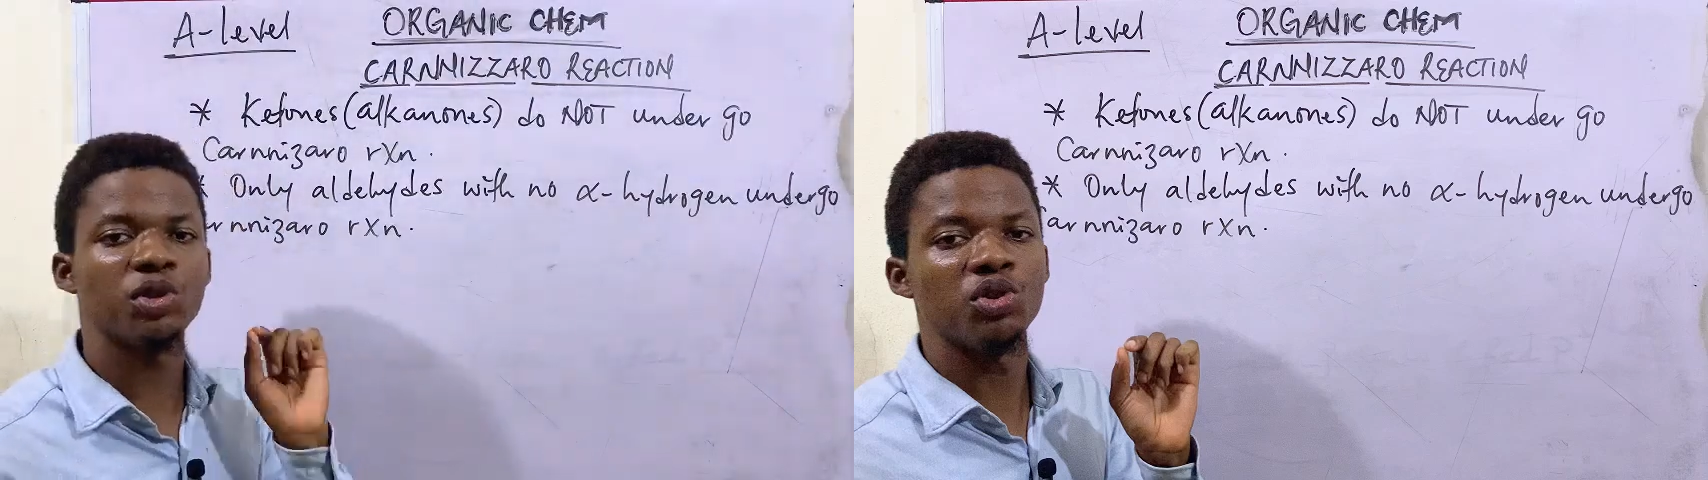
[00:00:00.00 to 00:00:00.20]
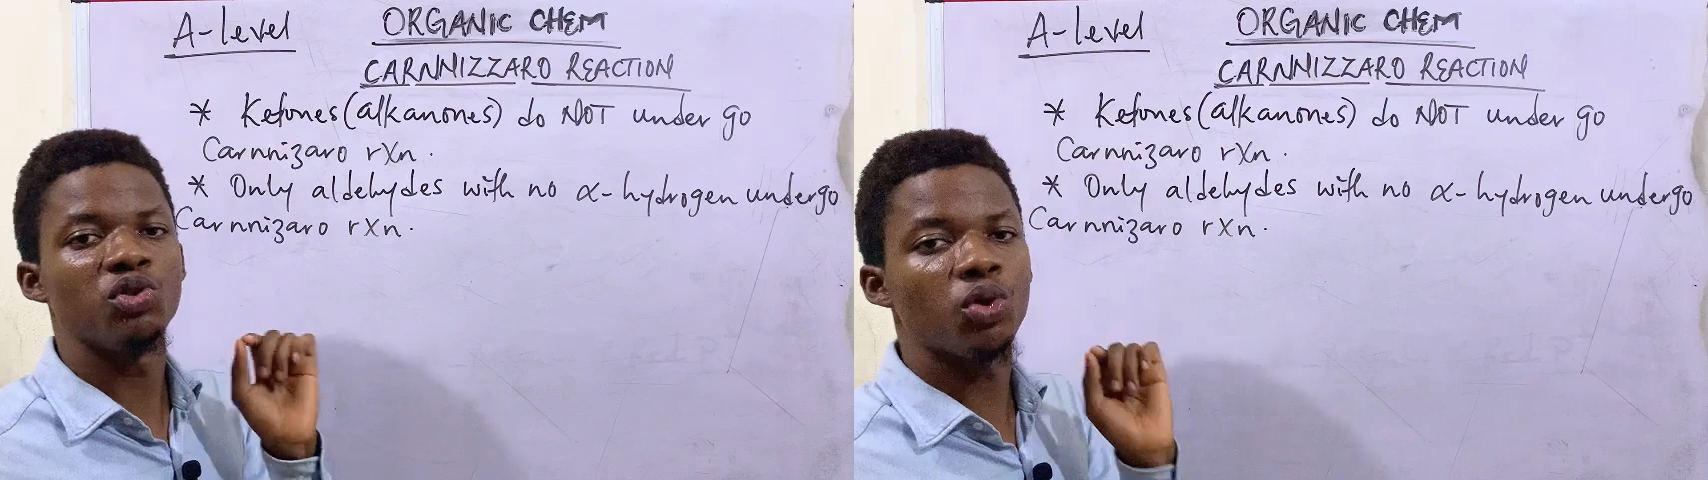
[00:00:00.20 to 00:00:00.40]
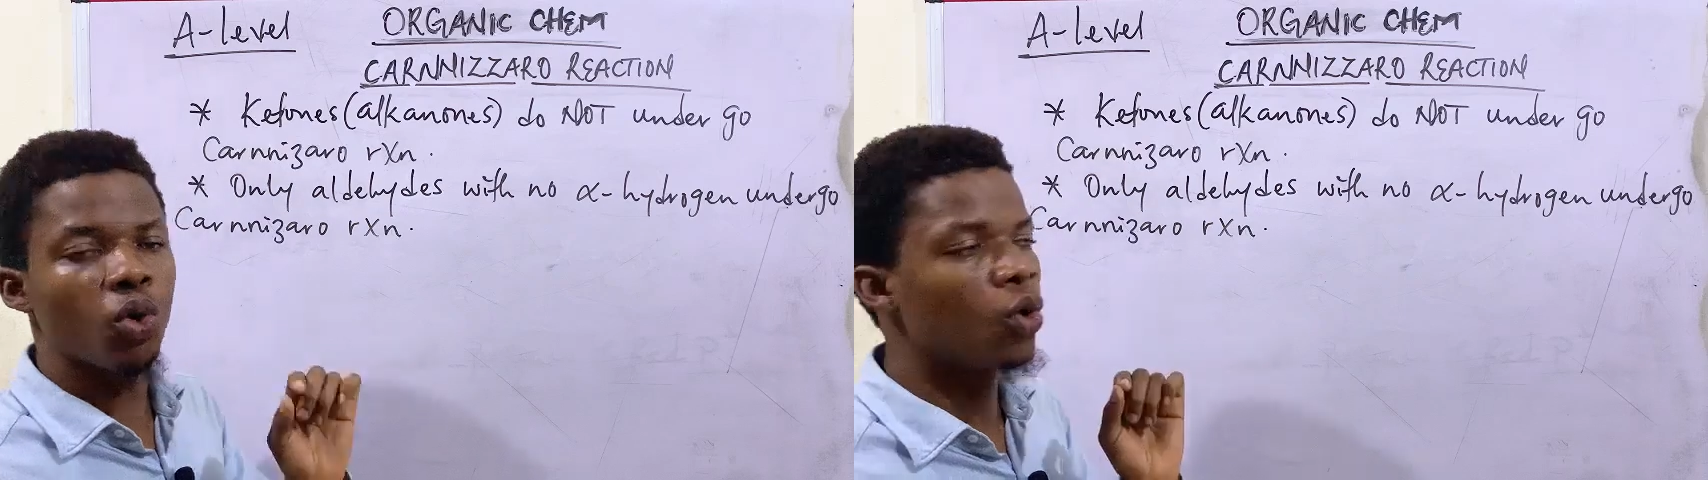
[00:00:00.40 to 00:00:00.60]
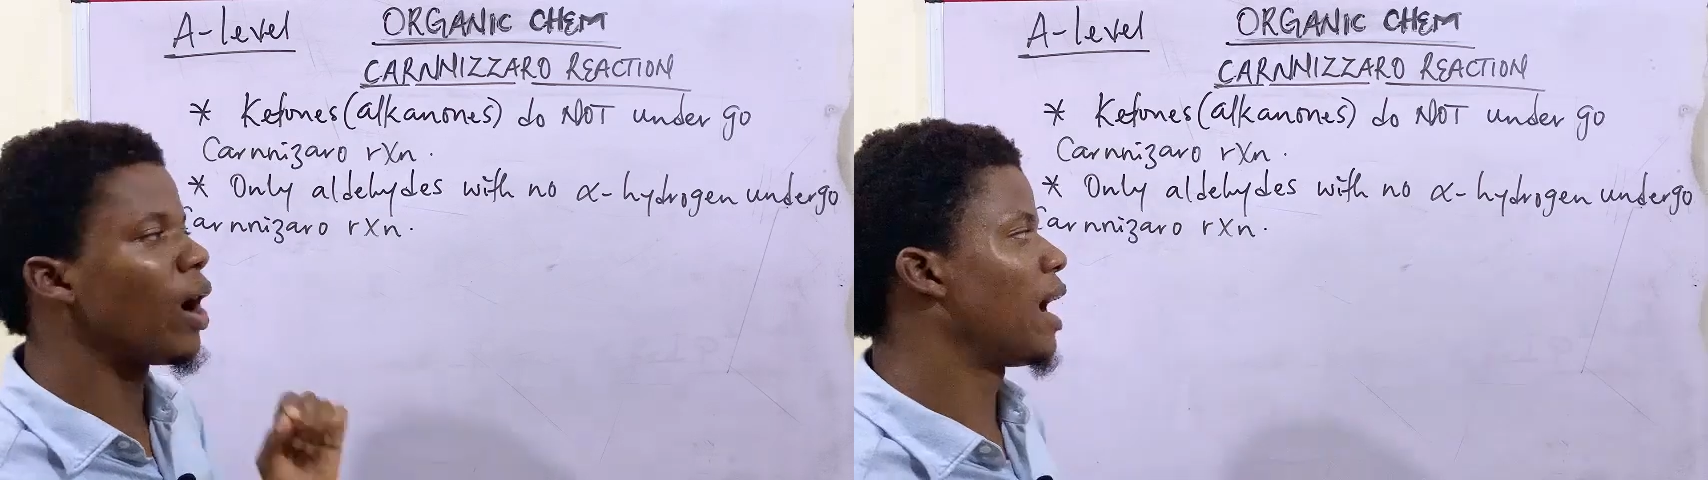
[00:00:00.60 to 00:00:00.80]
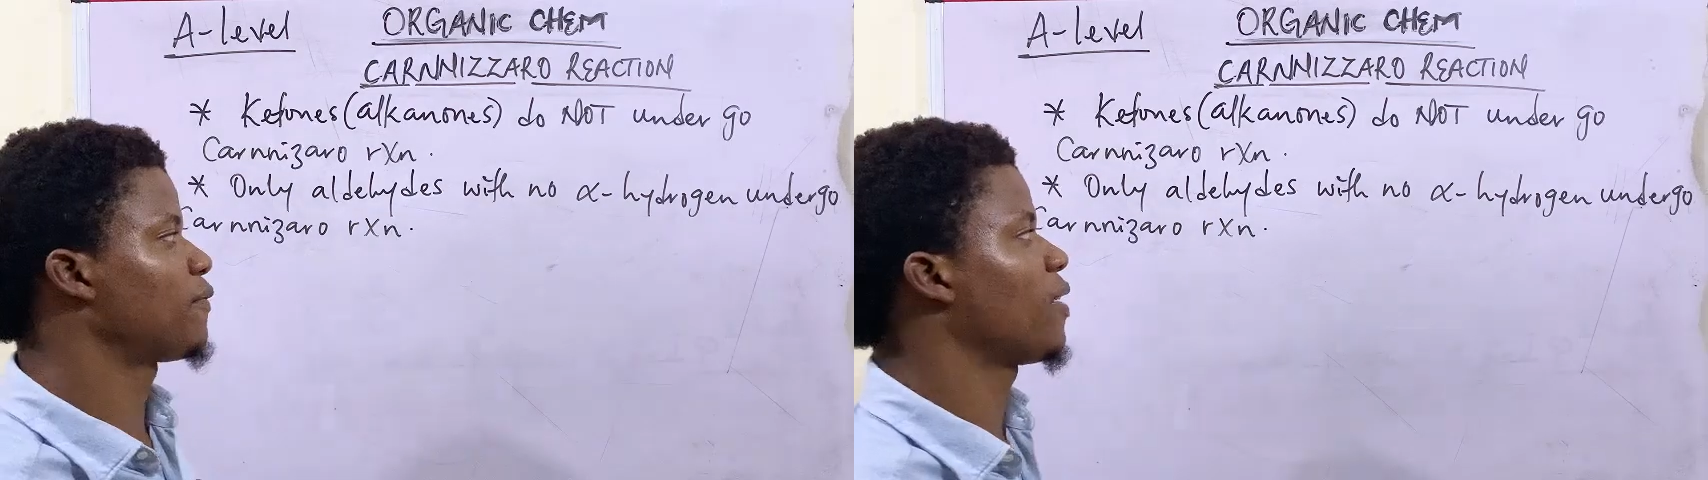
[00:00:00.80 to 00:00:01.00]
with no
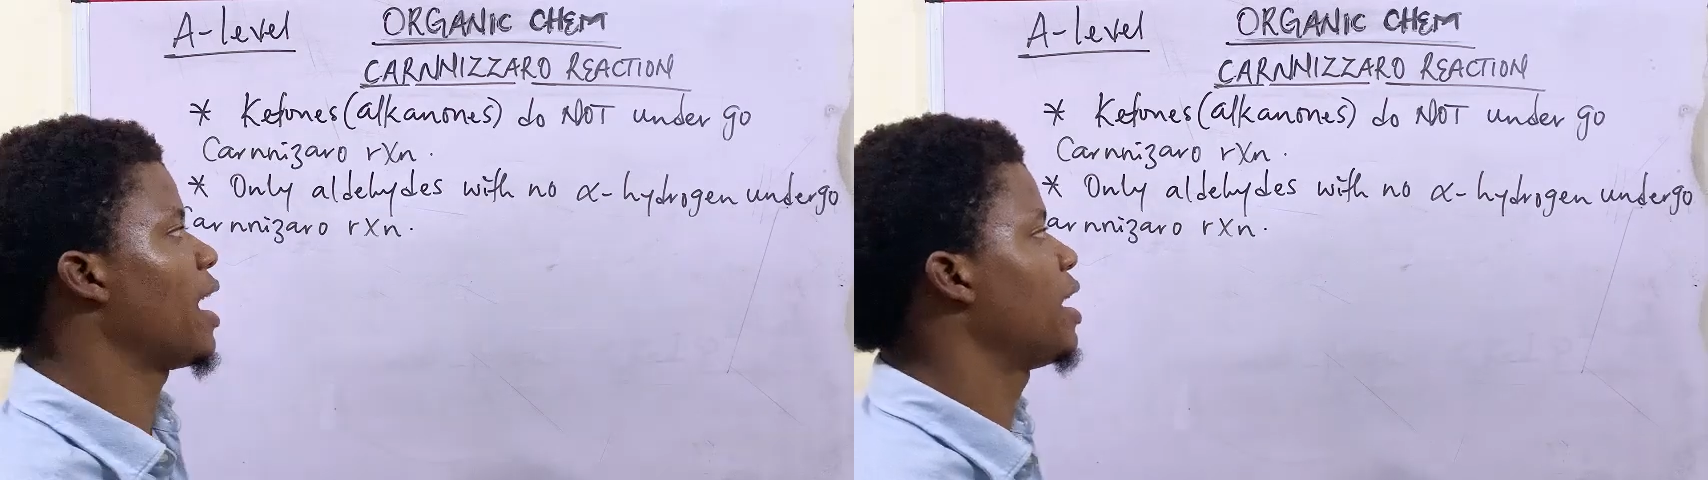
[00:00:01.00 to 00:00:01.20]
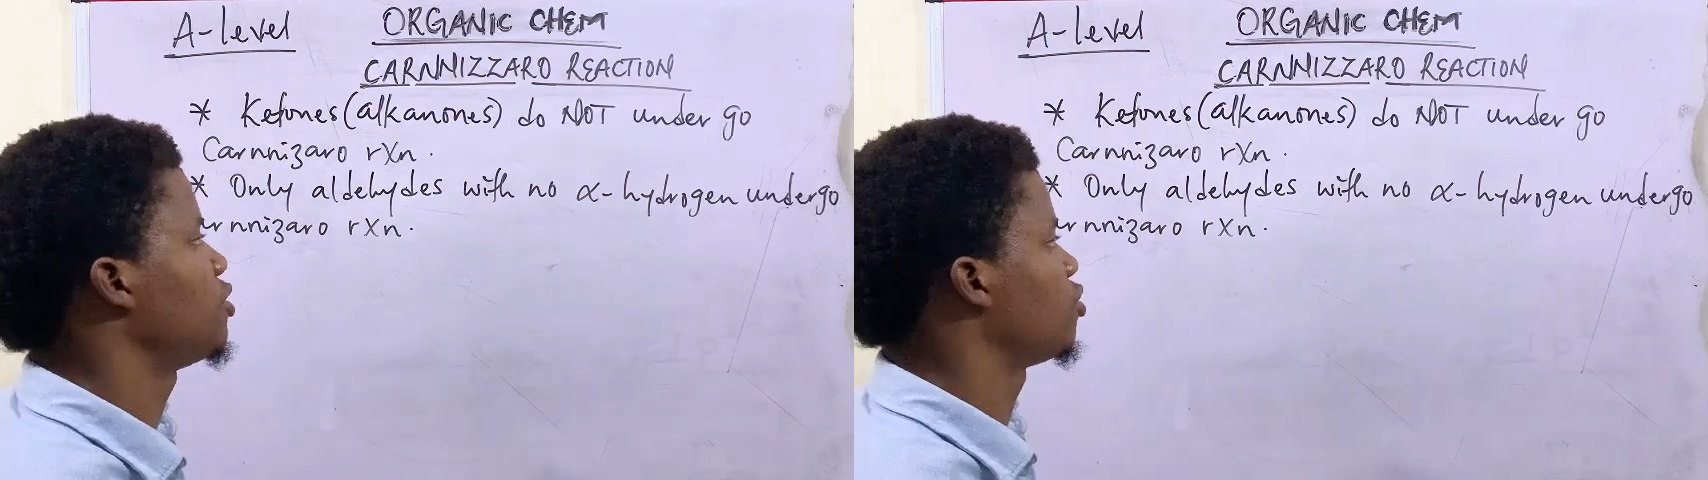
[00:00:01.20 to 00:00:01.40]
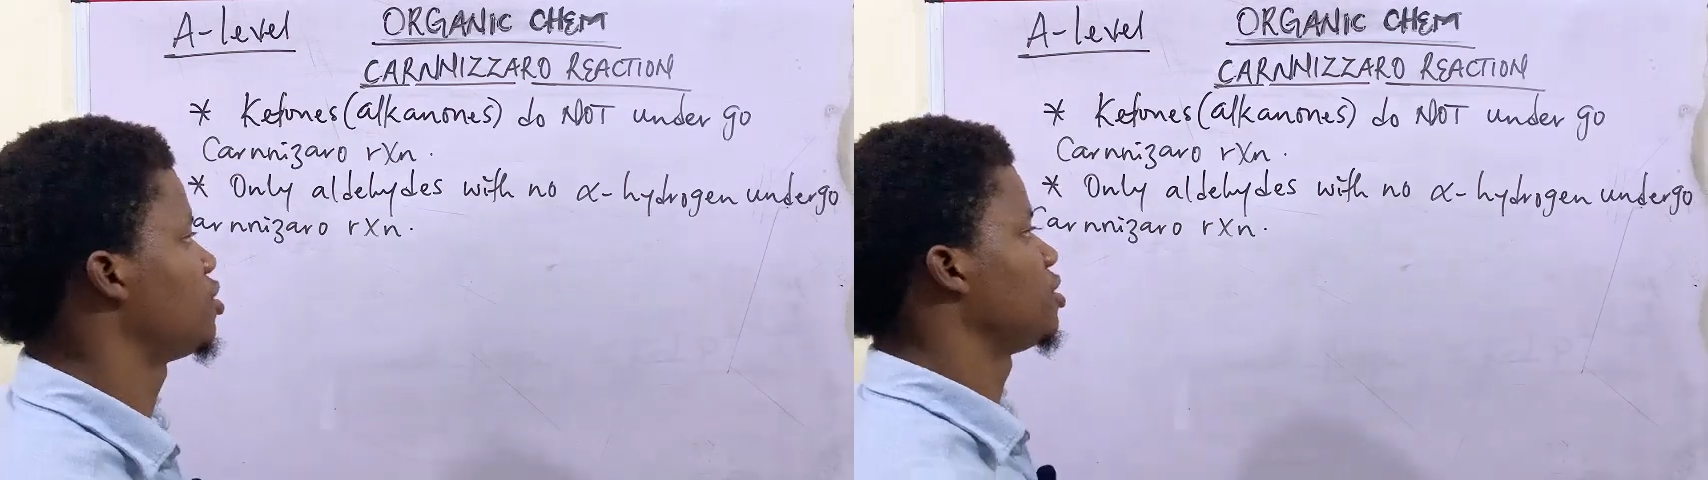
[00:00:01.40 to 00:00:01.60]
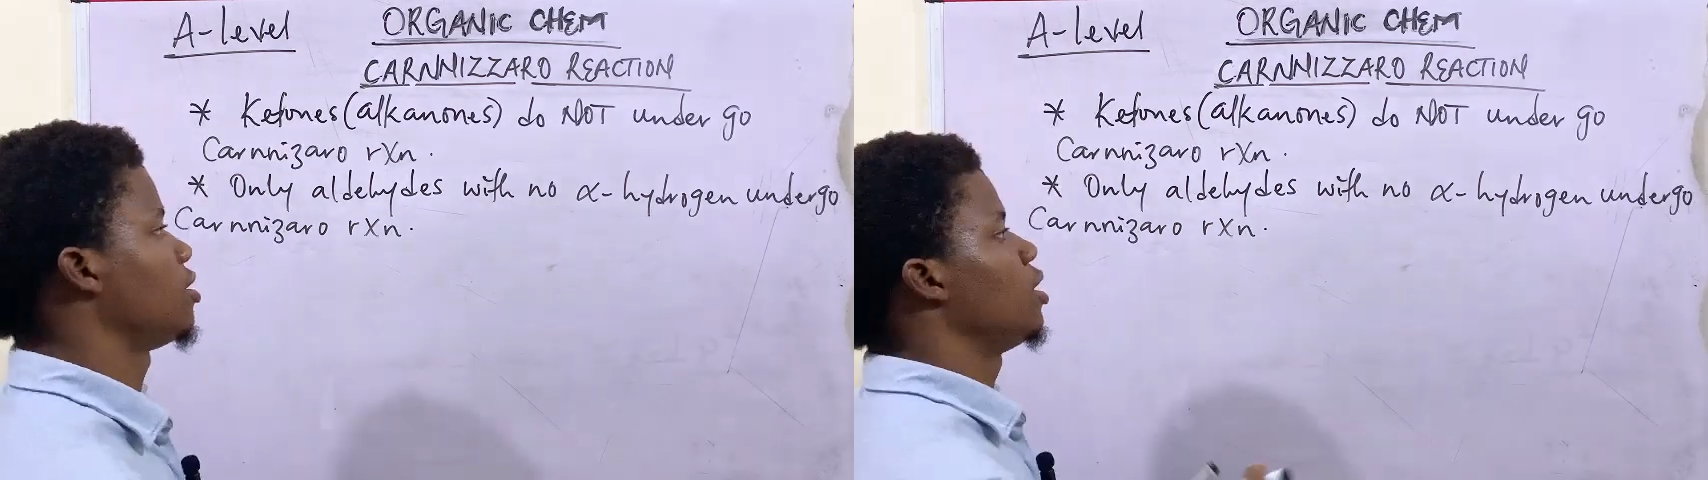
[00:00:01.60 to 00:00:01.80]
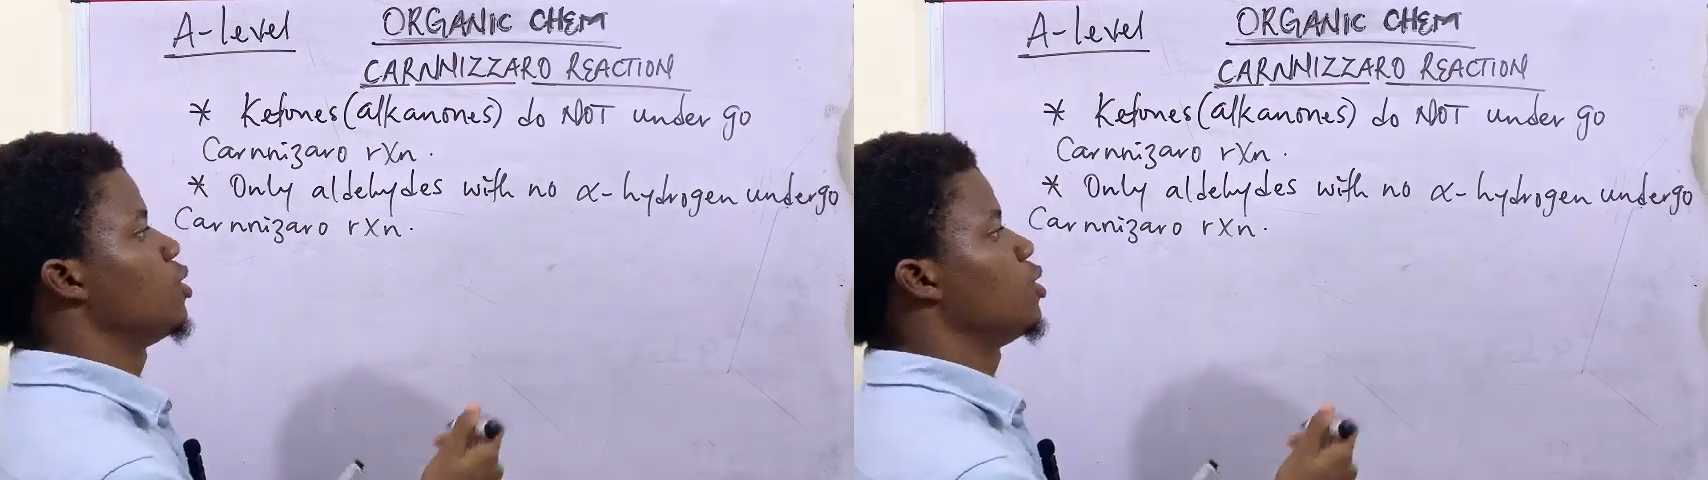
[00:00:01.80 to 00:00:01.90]
alpha hydrogen.